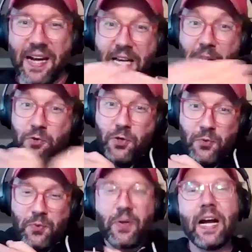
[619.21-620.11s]
Again,
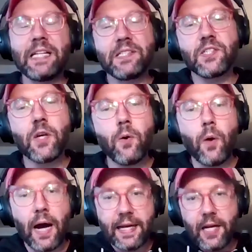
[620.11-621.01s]
and so
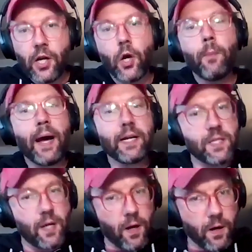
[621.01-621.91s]
I can go back
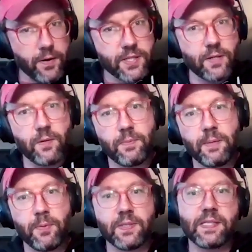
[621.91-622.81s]
to our internal
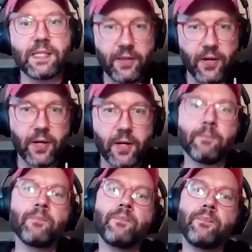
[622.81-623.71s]
people and say, look,
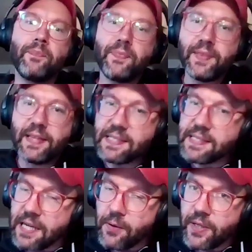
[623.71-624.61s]
this
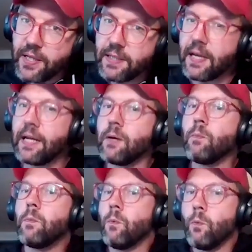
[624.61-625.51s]
is how we need to kind of
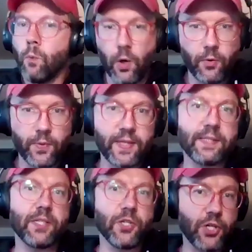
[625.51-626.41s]
work with
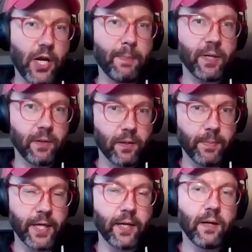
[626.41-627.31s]
this and shape it a little
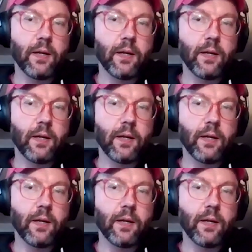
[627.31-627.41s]
bit,